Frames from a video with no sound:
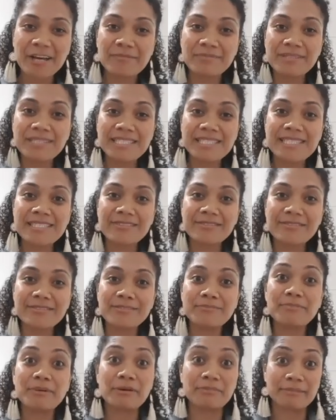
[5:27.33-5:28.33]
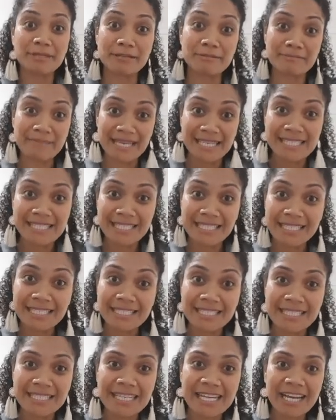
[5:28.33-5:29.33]
please do pop me a
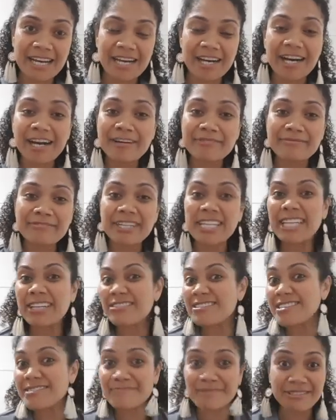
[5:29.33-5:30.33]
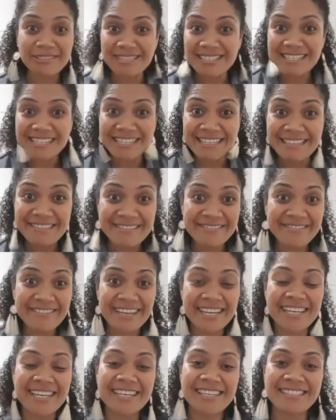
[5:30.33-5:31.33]
message. I'm really responsive
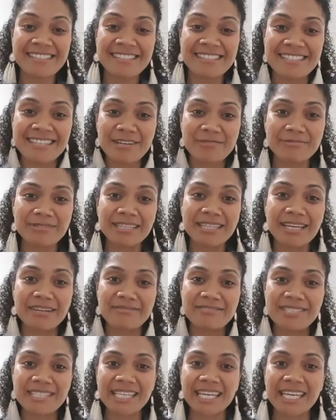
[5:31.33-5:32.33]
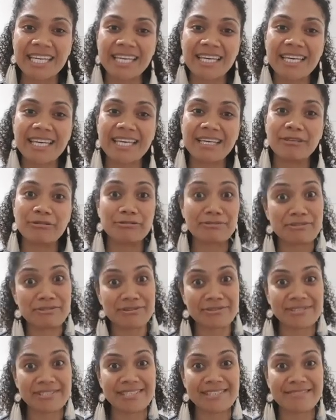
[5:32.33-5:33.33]
and would love to hear your
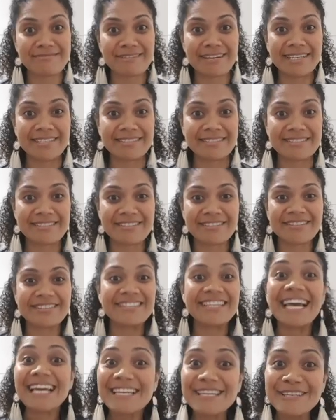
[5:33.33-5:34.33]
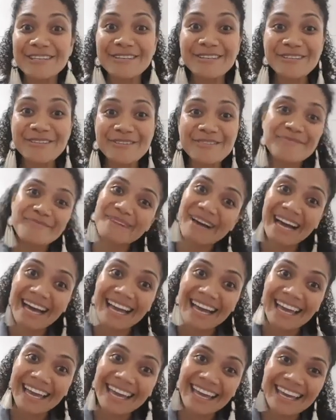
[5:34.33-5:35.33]
thoughts as well. So thank you.
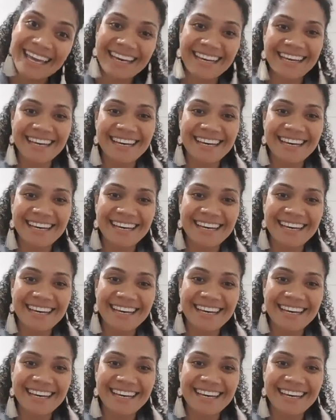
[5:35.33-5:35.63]
Bye.